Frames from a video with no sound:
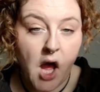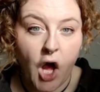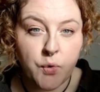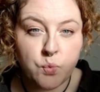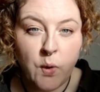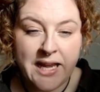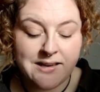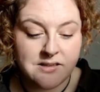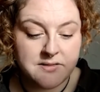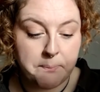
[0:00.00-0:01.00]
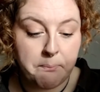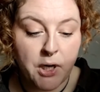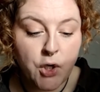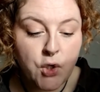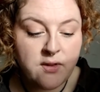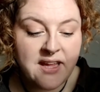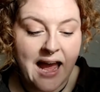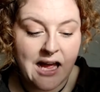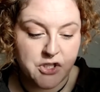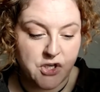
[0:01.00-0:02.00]
a wind blew the
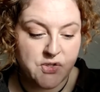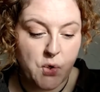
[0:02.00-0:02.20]
ashes